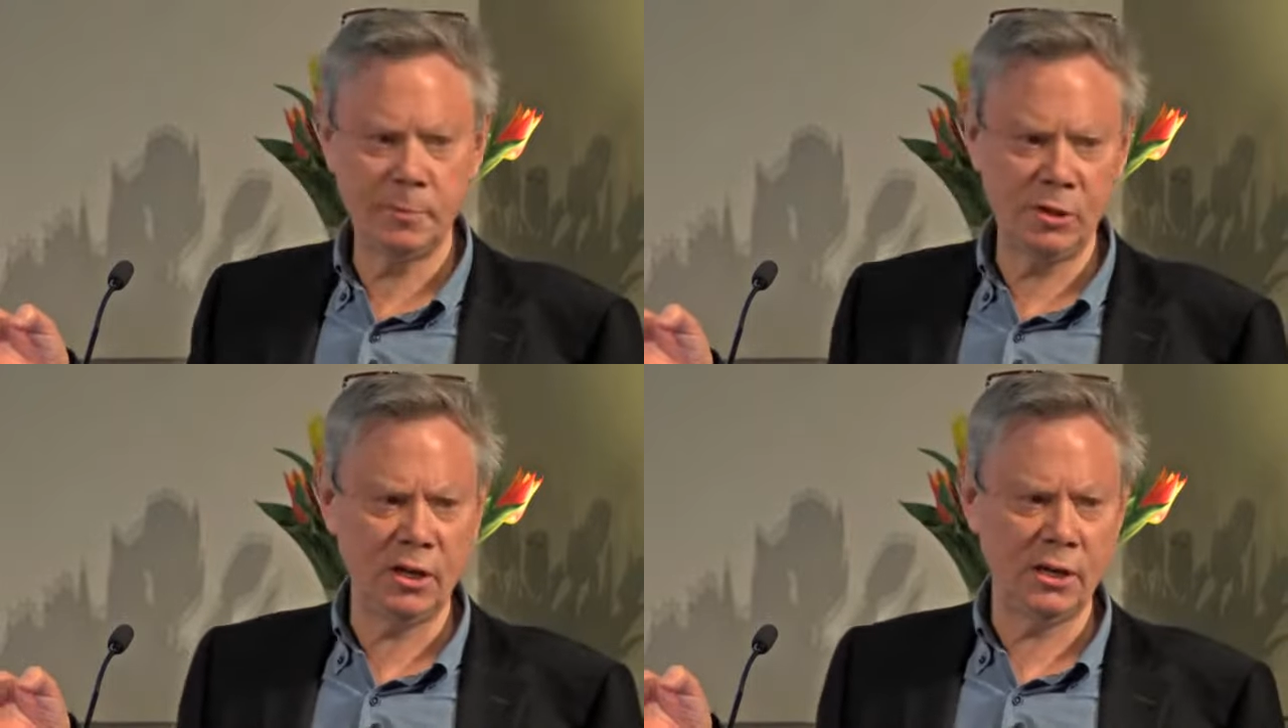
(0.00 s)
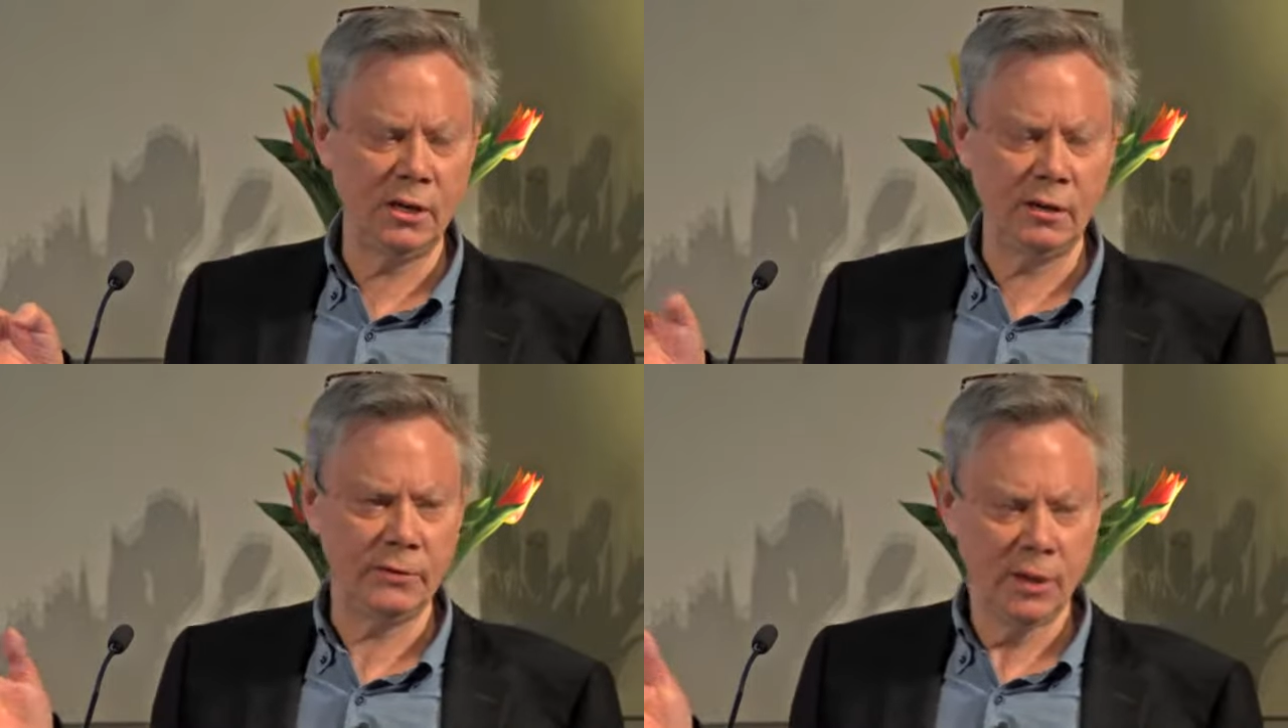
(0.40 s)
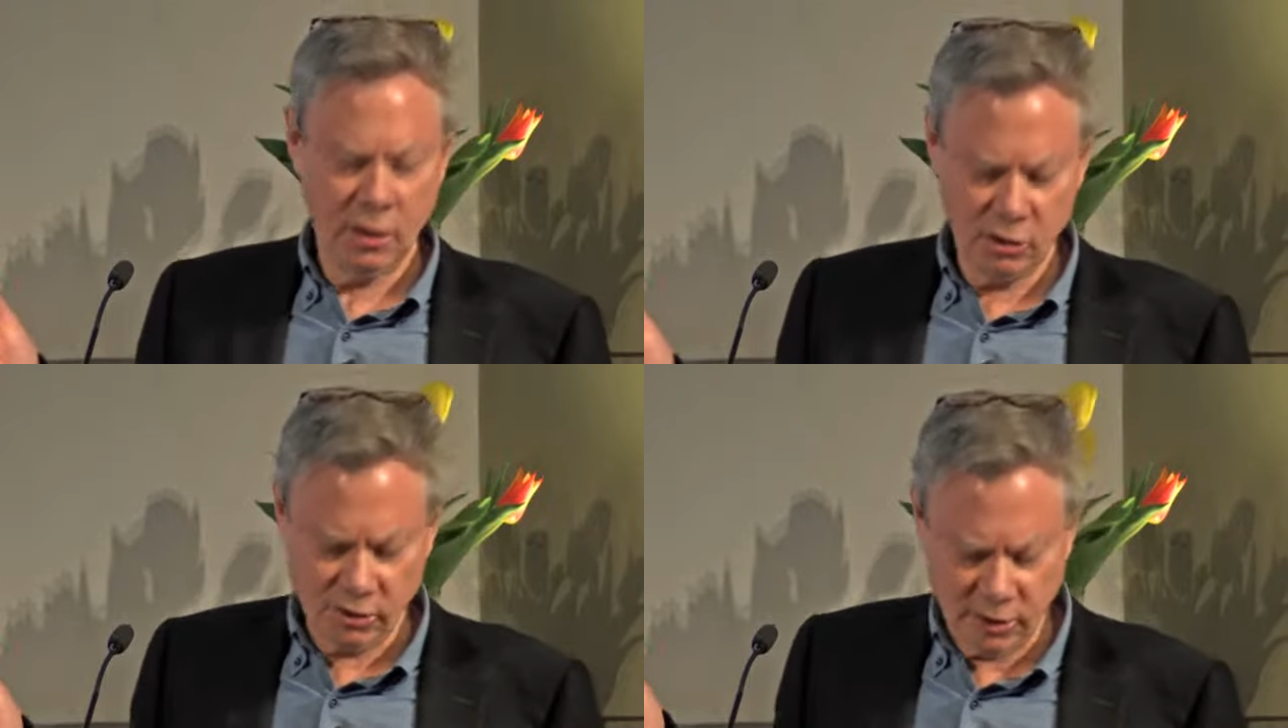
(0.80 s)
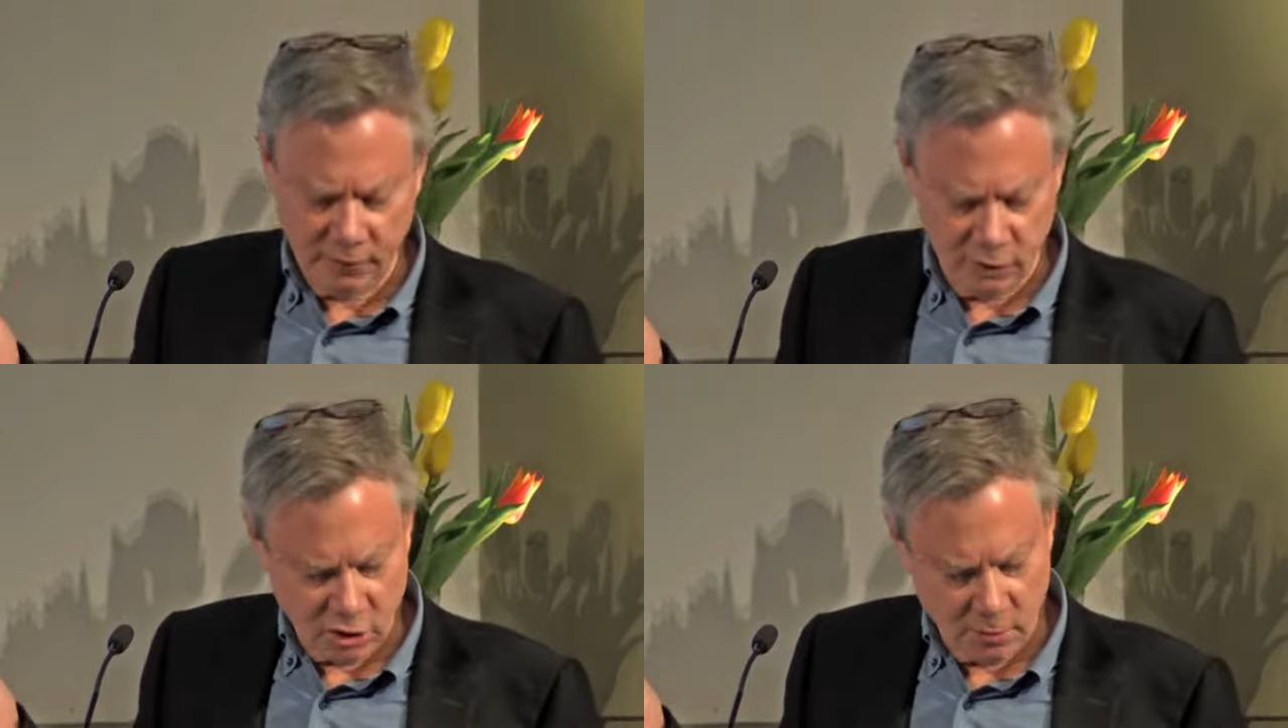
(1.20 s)
Particularly just to
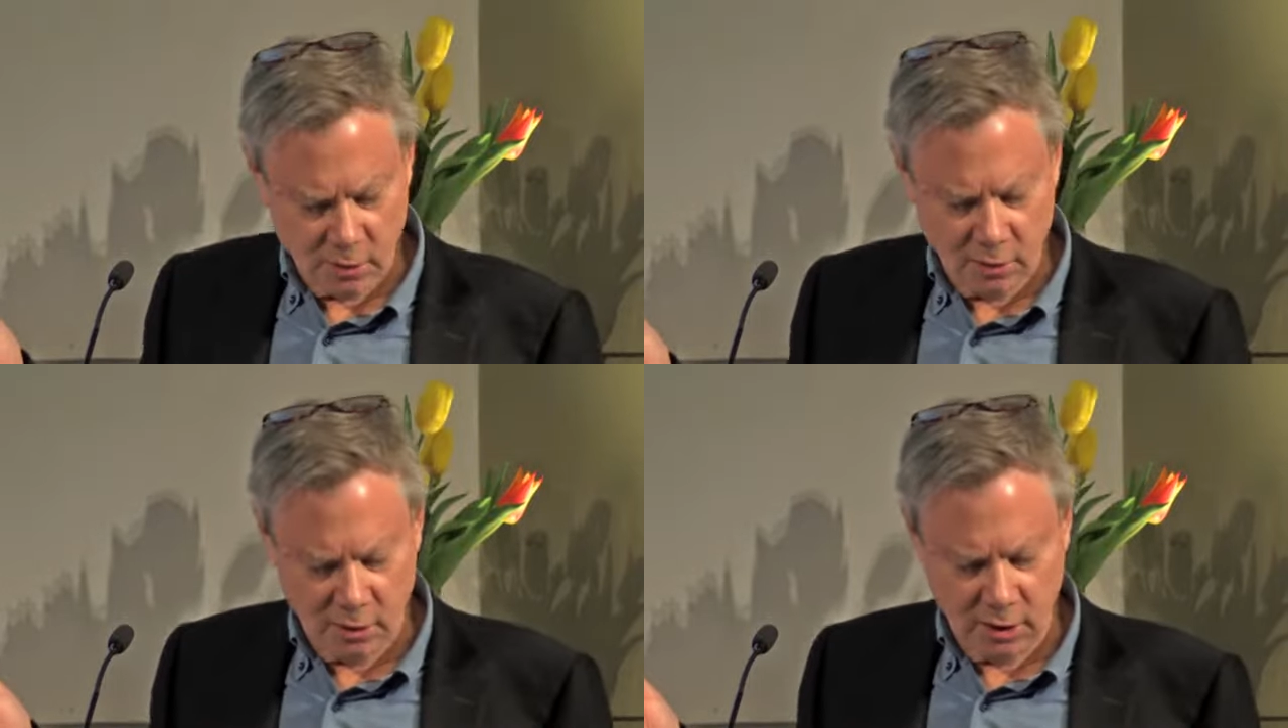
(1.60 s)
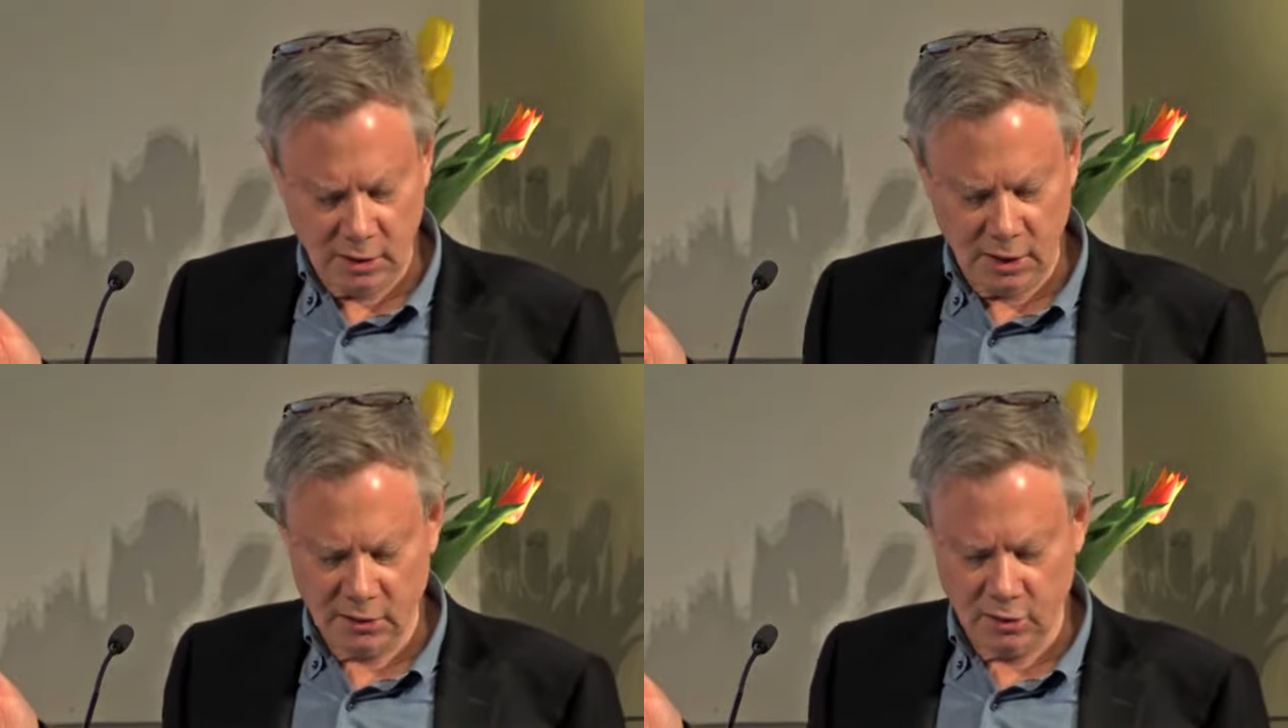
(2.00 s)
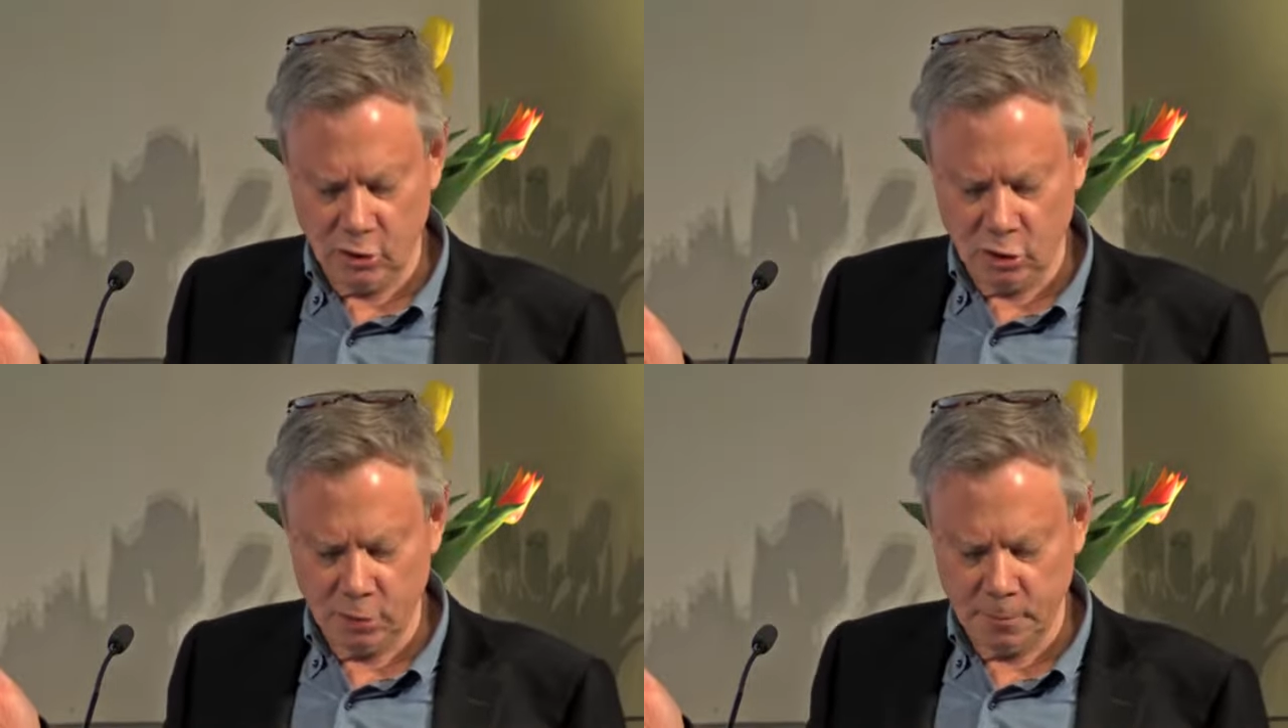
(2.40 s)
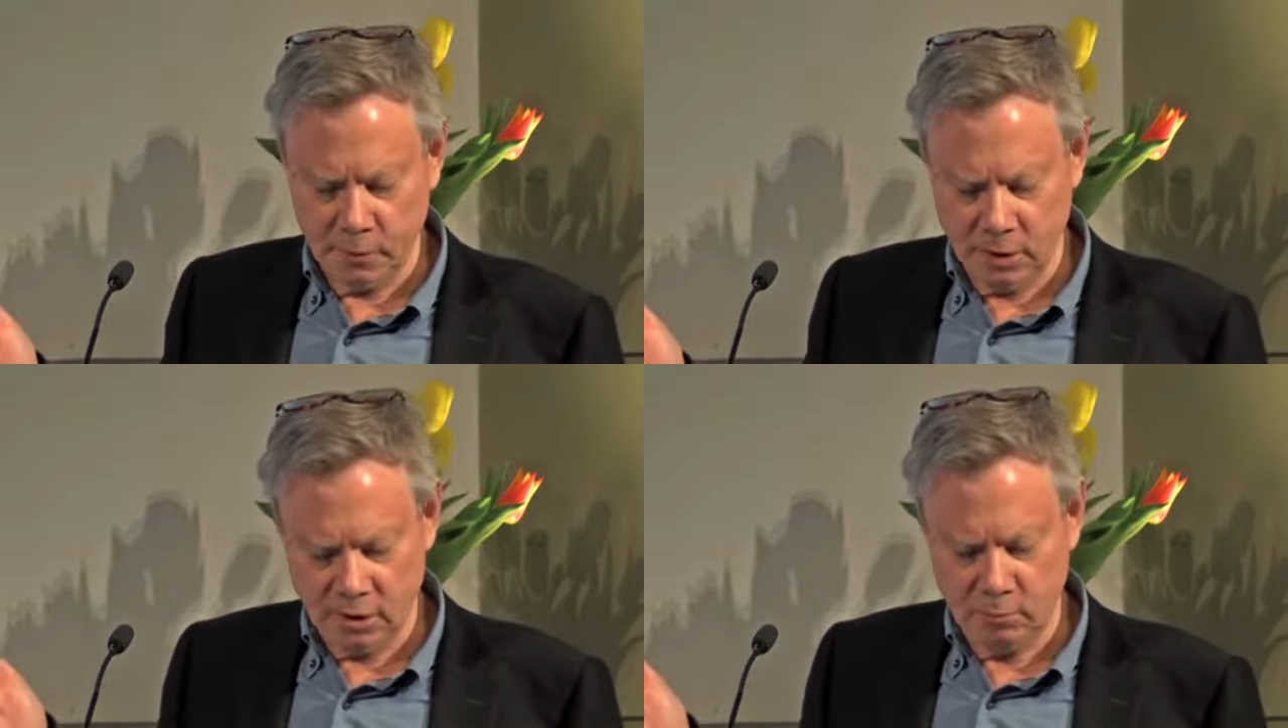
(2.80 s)
give you some, in Eastern
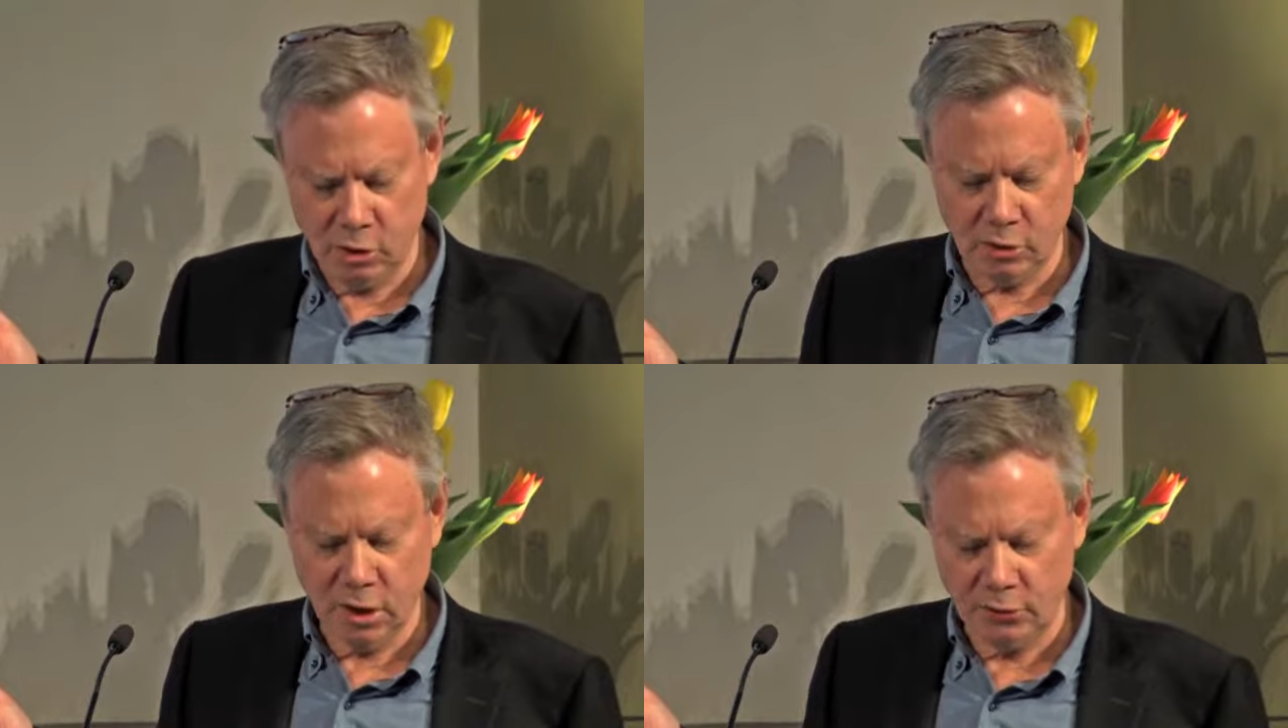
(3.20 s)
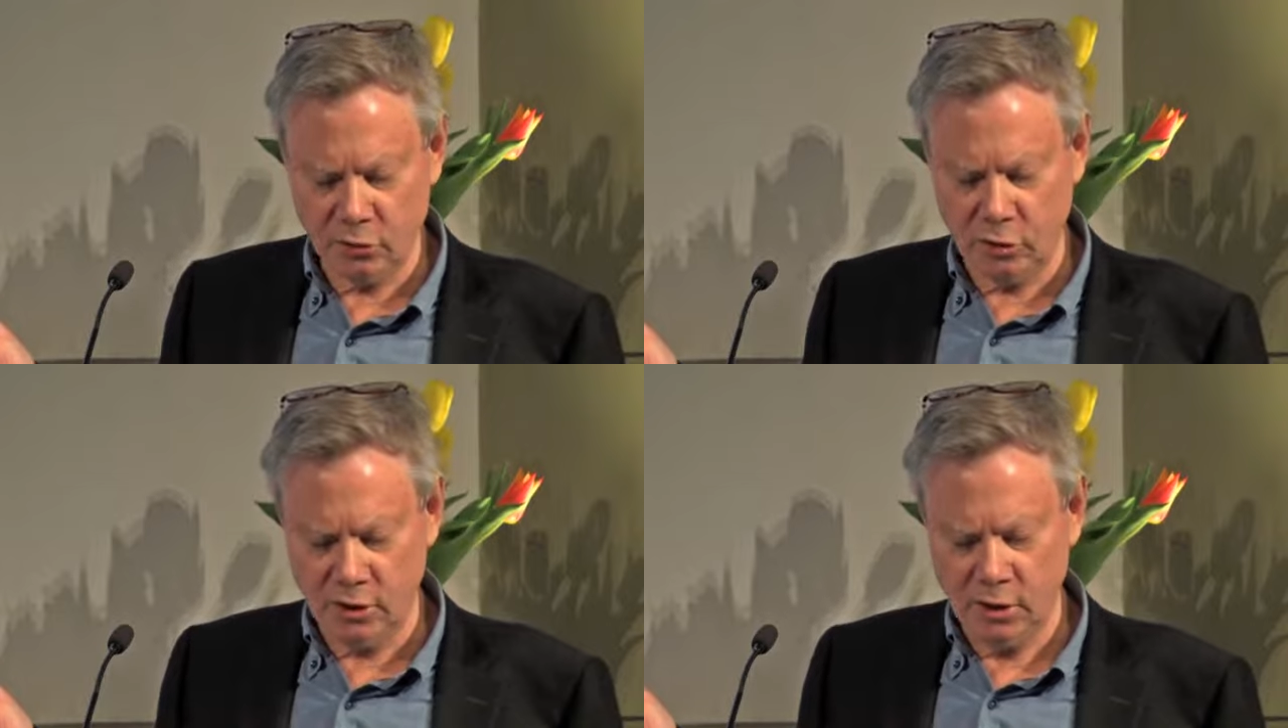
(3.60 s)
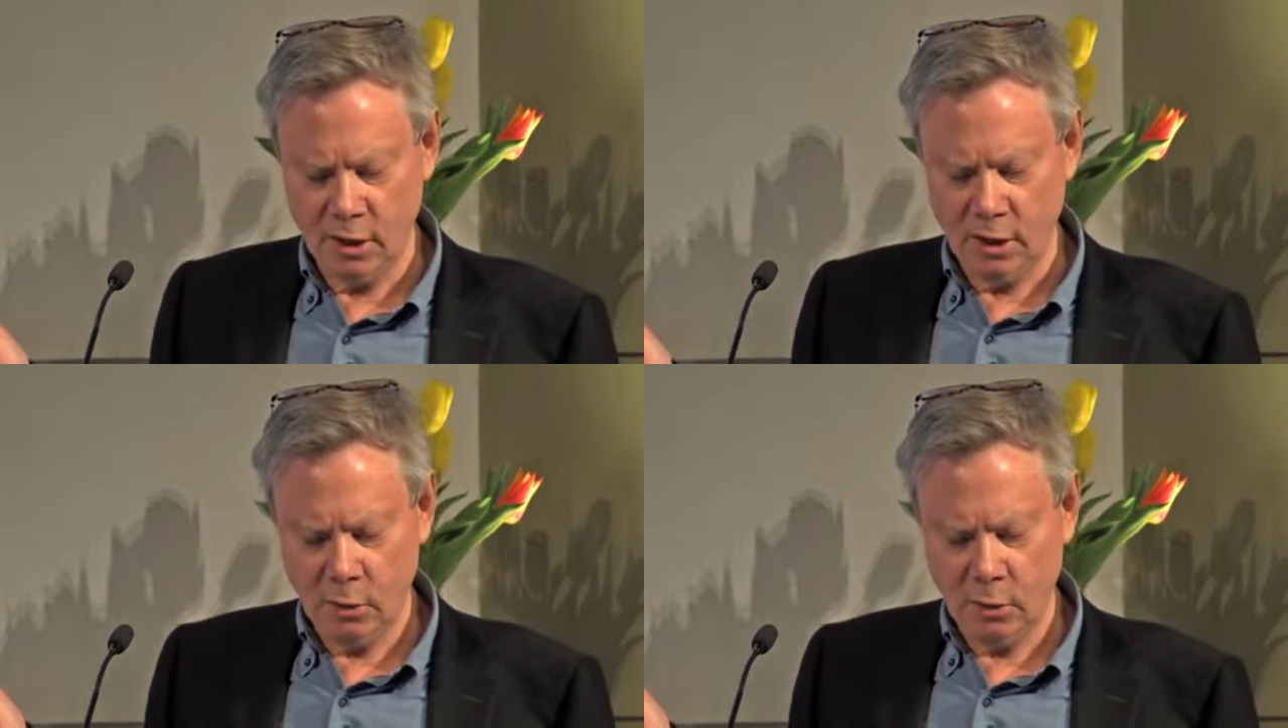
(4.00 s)
Europe countries,